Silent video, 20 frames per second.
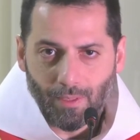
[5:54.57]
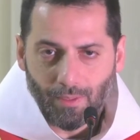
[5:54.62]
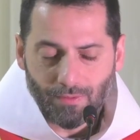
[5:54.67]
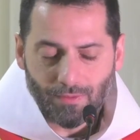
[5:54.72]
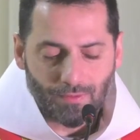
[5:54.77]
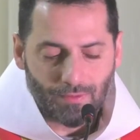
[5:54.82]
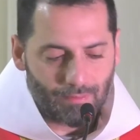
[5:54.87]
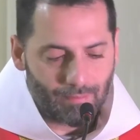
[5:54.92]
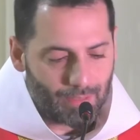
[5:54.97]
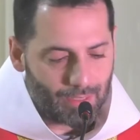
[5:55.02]

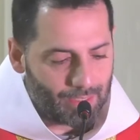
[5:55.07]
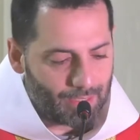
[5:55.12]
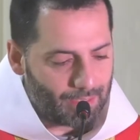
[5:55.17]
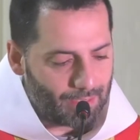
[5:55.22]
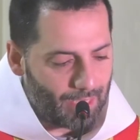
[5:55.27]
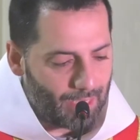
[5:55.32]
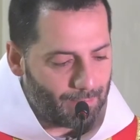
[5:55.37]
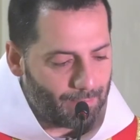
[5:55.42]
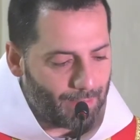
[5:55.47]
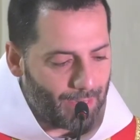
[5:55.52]
possibly
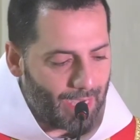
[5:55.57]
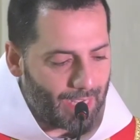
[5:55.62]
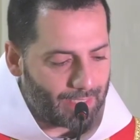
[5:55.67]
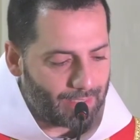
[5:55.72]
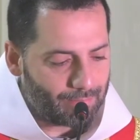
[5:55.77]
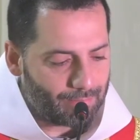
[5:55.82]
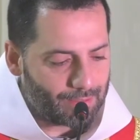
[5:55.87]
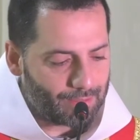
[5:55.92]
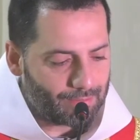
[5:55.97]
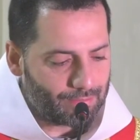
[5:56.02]
a
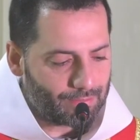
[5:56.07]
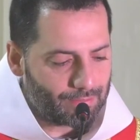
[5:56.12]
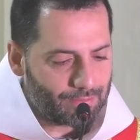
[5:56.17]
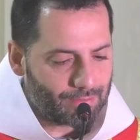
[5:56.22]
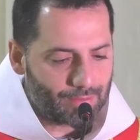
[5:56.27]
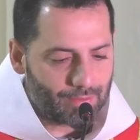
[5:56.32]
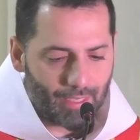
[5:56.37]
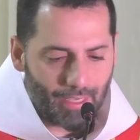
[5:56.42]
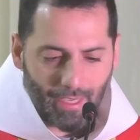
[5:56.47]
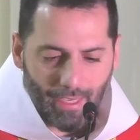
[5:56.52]

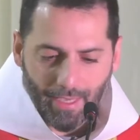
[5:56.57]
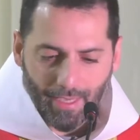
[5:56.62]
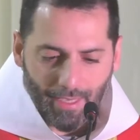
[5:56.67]
parliament,